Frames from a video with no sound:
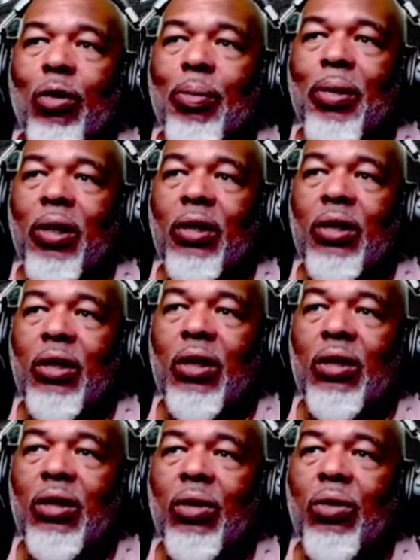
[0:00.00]
over the place.
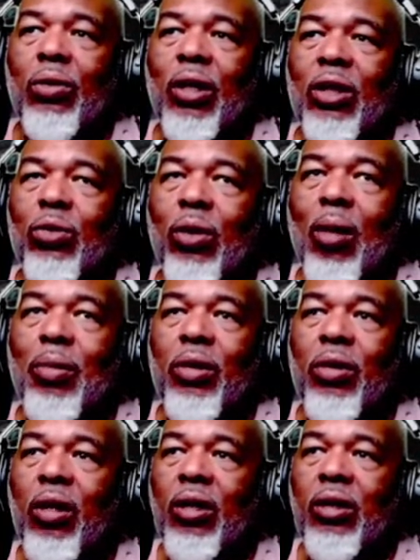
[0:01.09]
So that's what
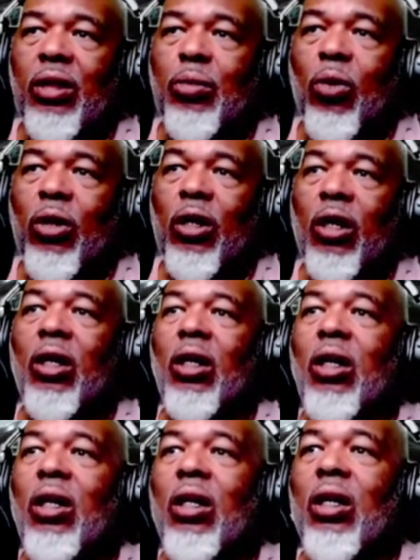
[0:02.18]
happened to you guys this morning.
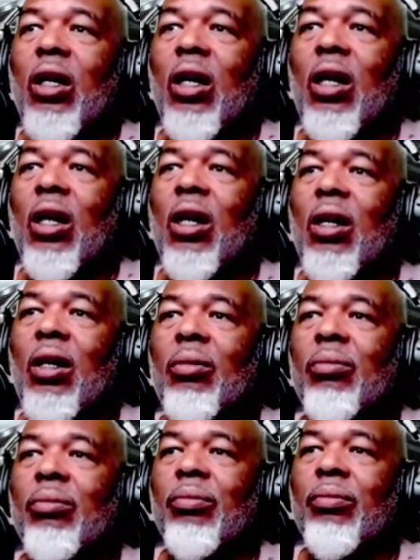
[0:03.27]

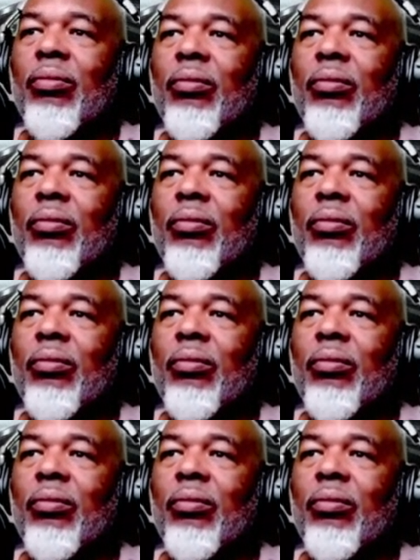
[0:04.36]
Um,